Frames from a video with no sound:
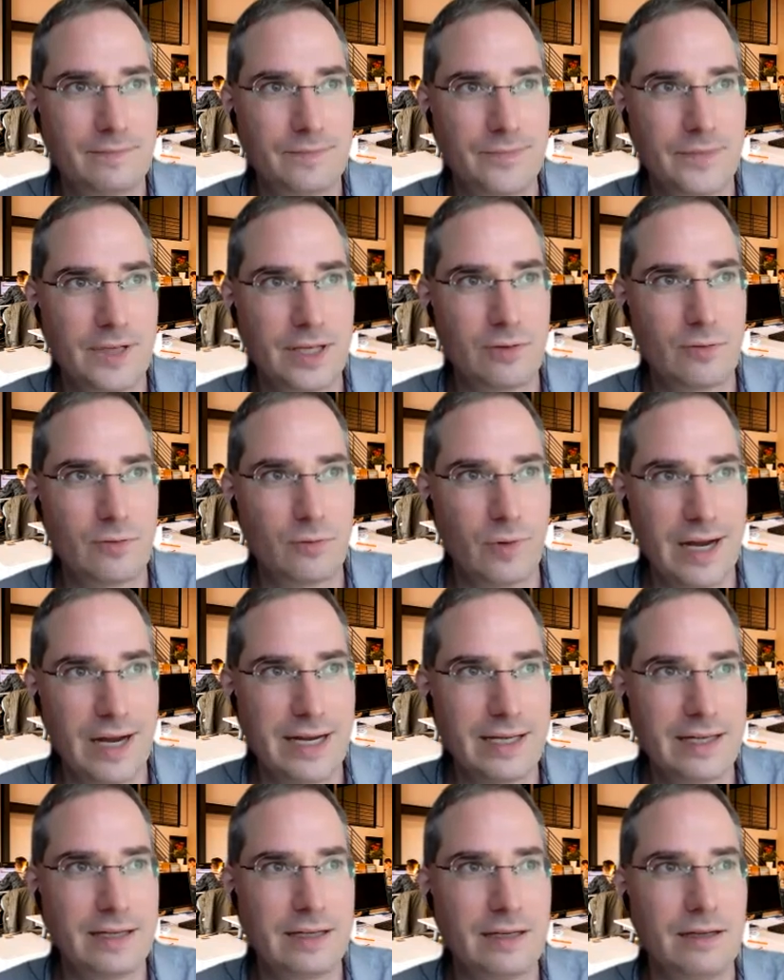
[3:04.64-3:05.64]

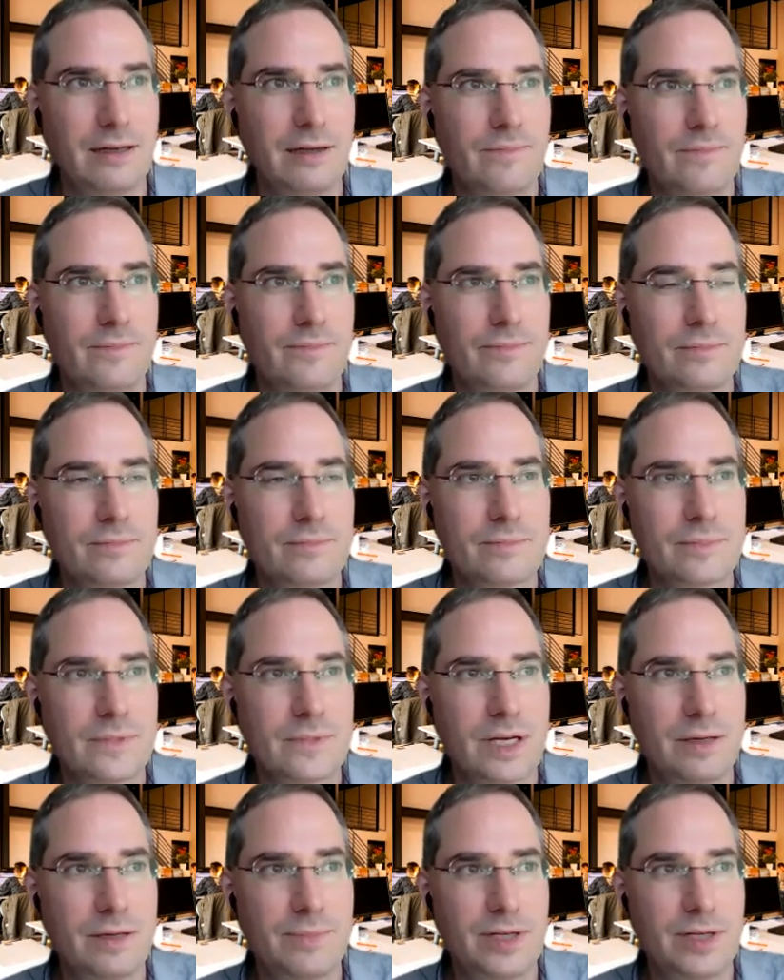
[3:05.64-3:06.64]
writing
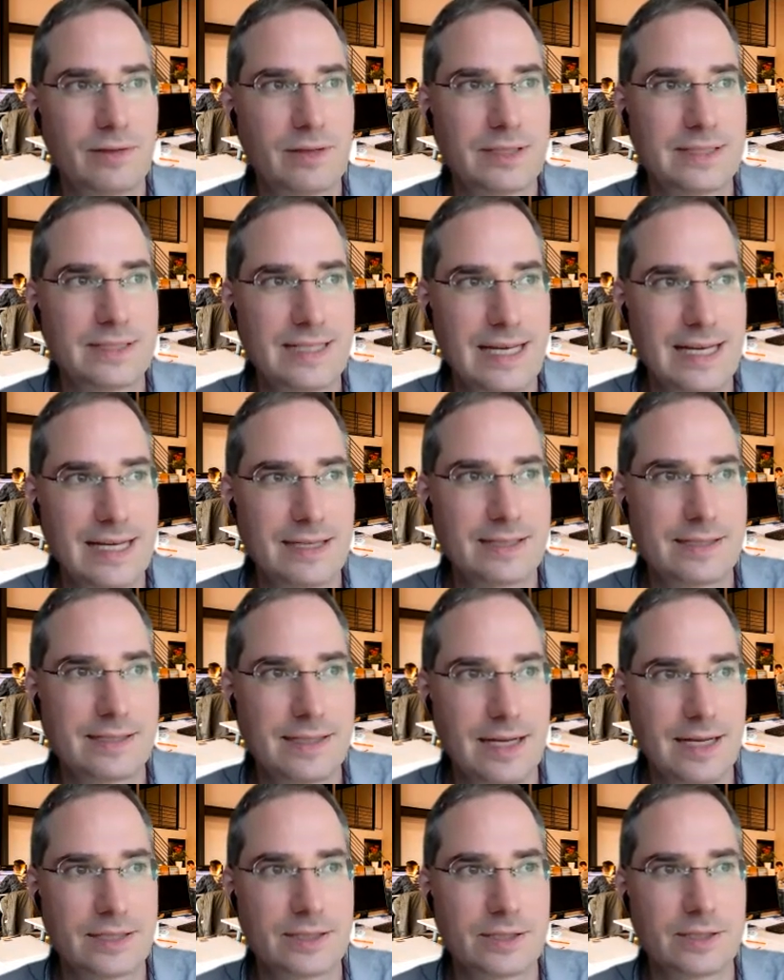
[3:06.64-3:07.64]
about the tech
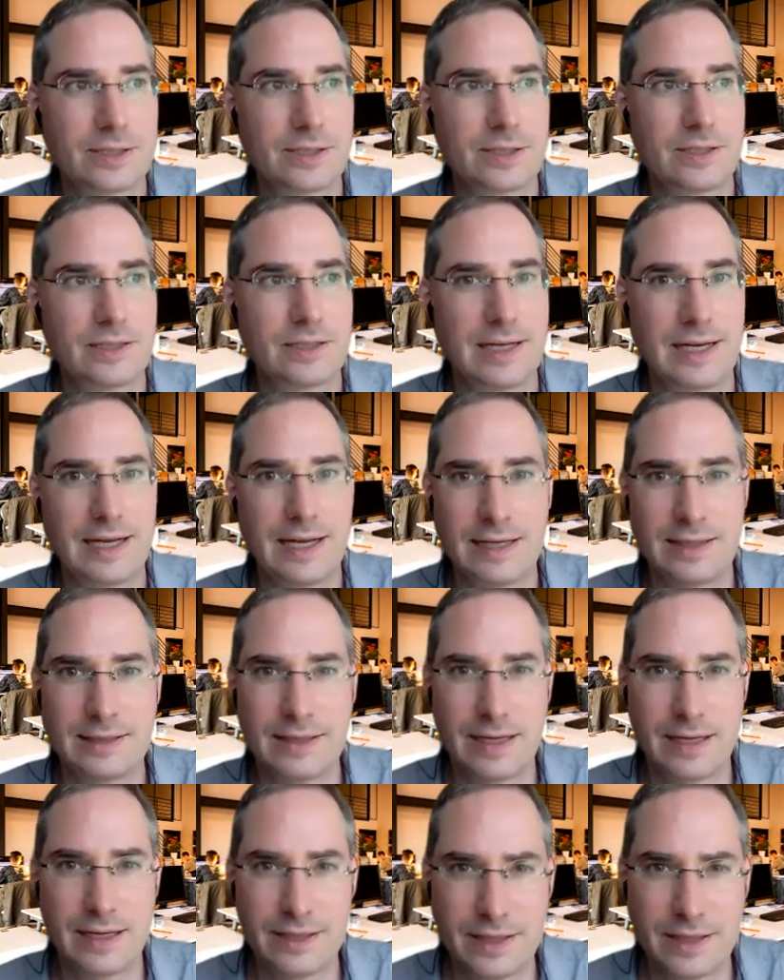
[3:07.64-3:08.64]
sector
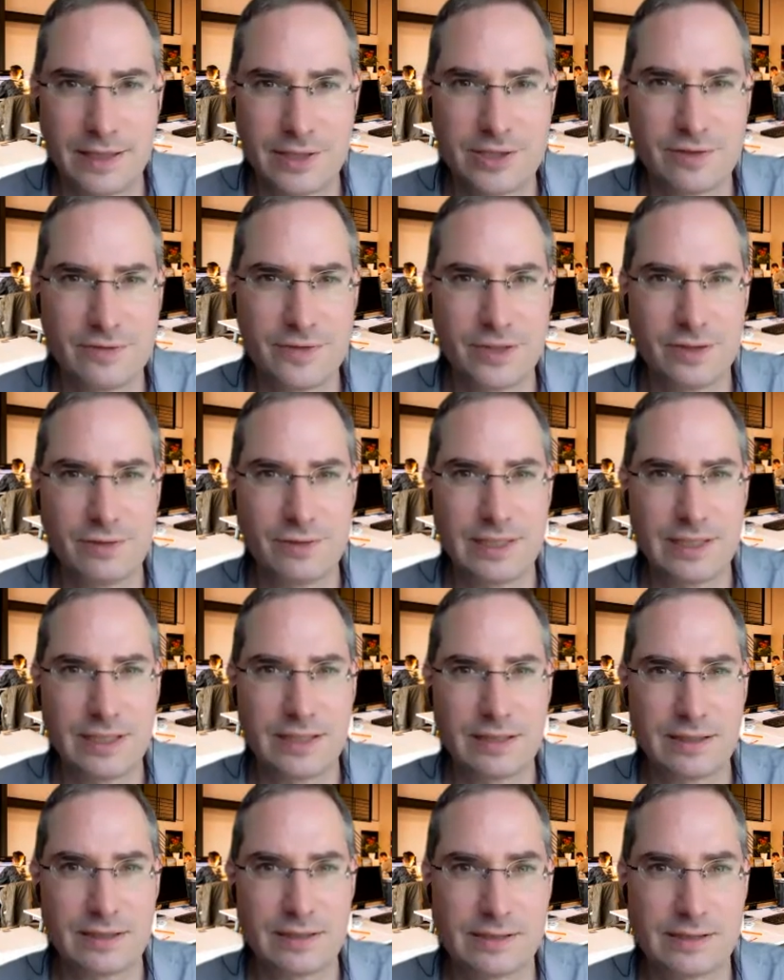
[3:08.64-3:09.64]
and
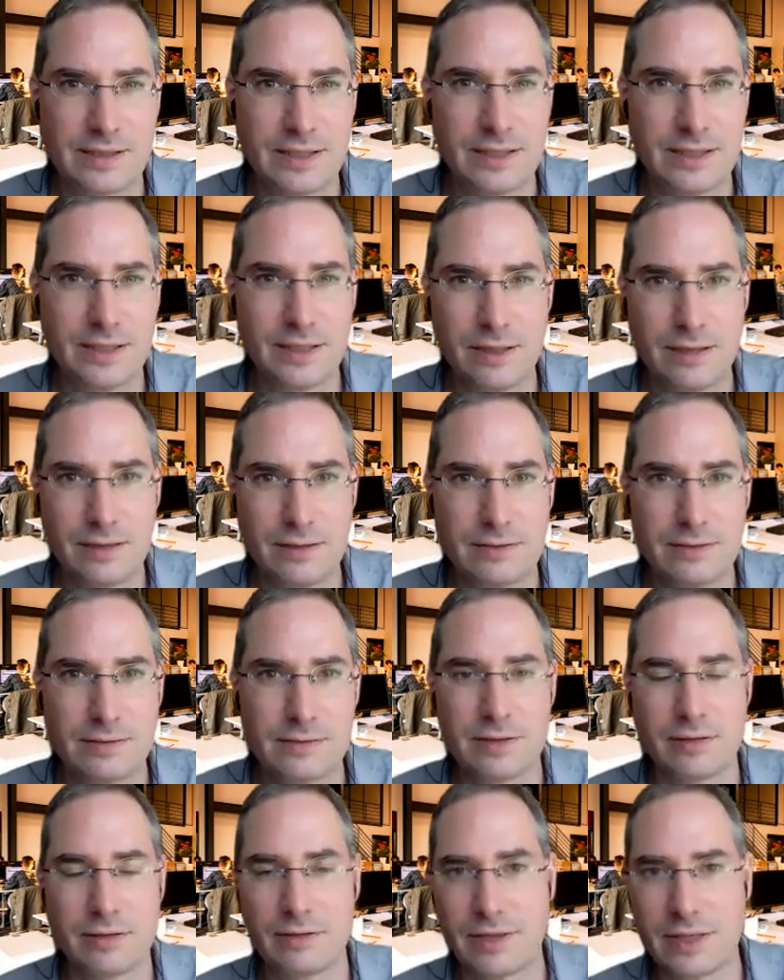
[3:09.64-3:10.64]
interviewing
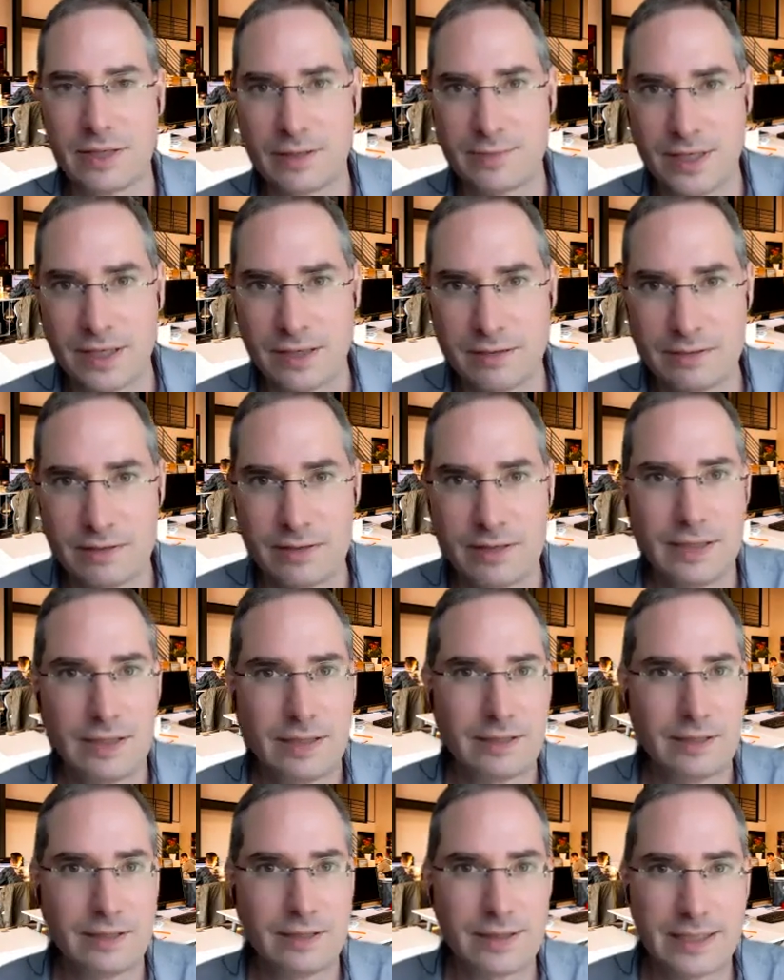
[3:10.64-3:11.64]
CEOs, learning about
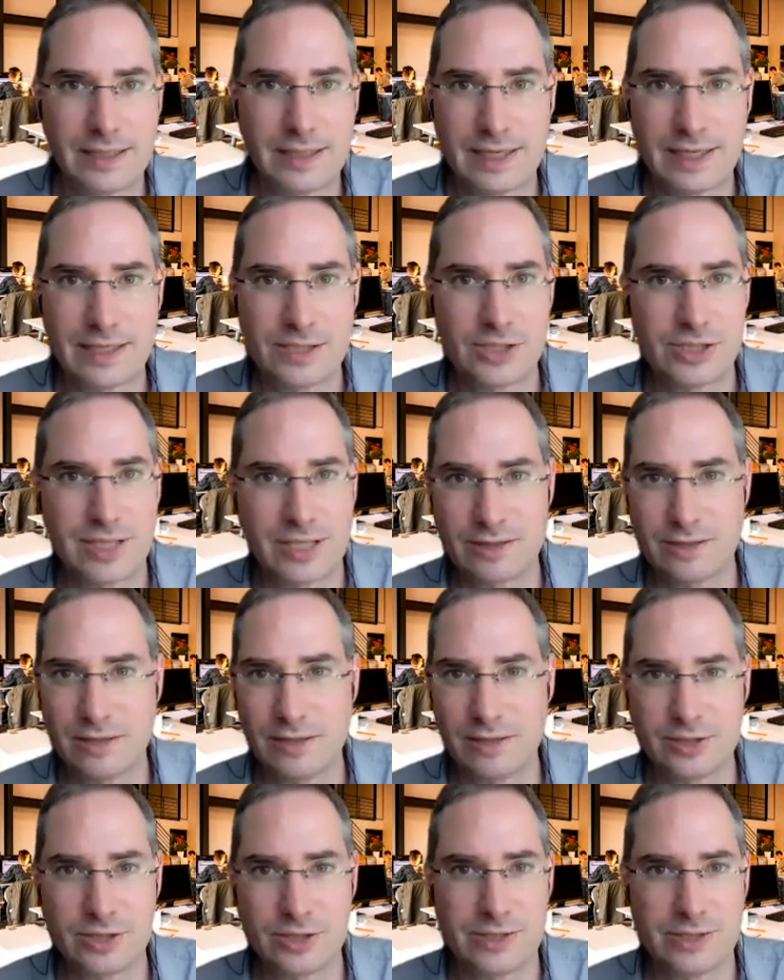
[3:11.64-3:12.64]
the leading edge
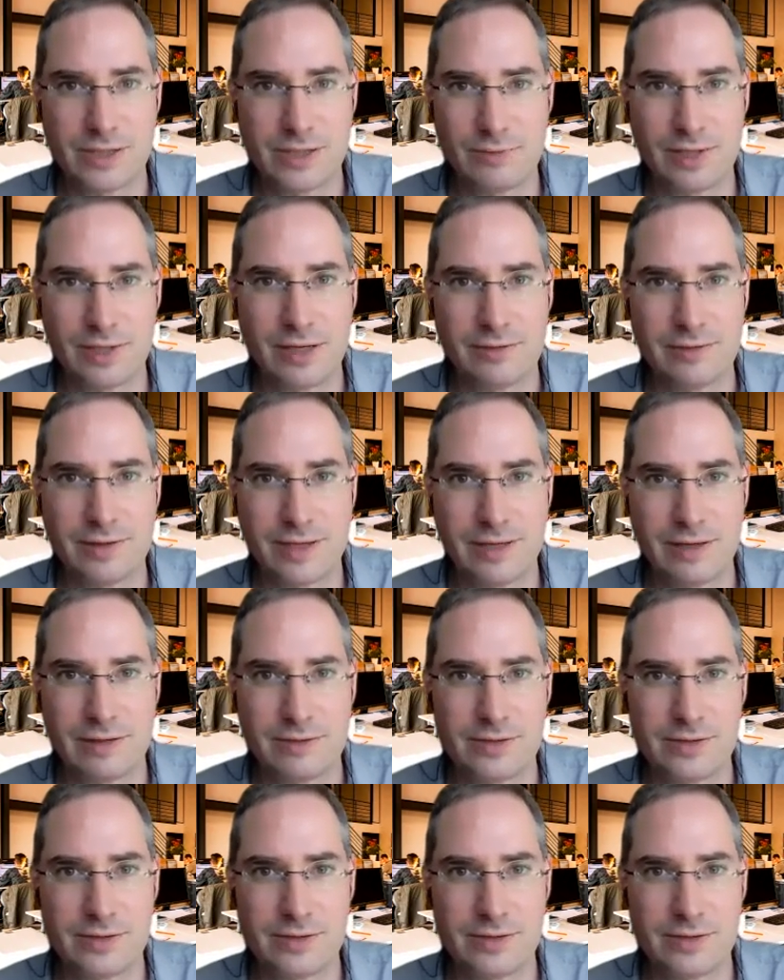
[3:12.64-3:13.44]
technologies that were out there.